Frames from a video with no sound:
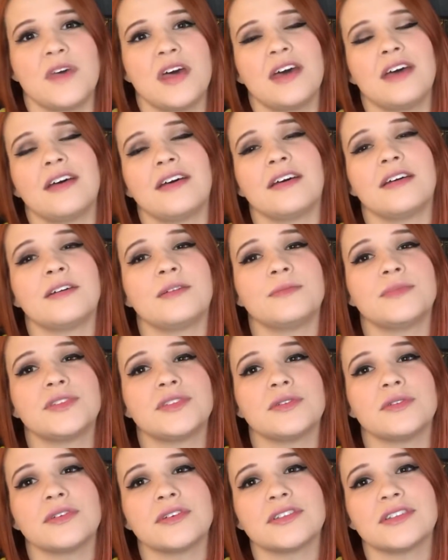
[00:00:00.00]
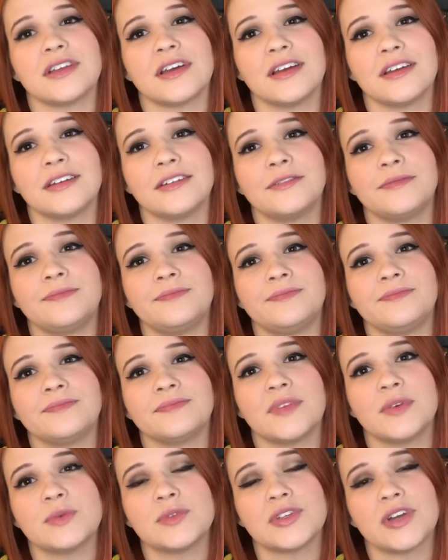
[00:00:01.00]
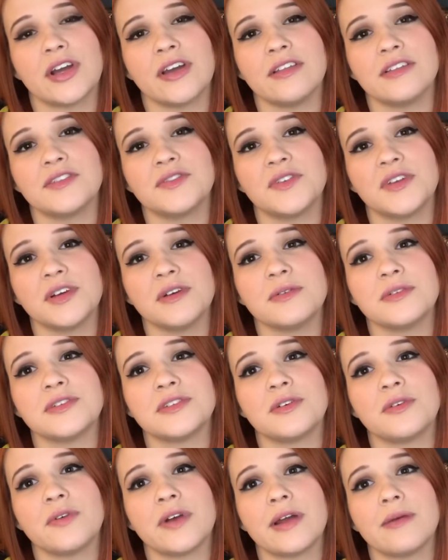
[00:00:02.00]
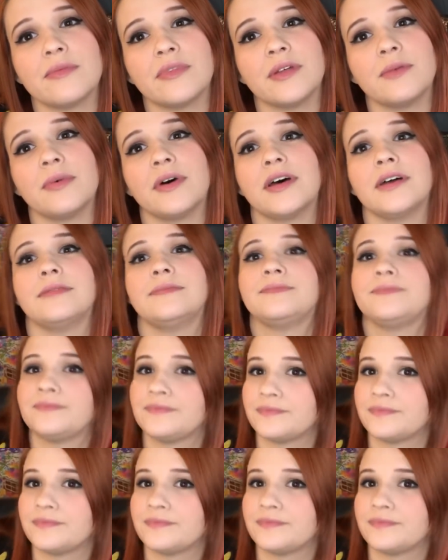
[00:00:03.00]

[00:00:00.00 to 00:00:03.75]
I'm so excited. I'm sorry this video was so rambly, but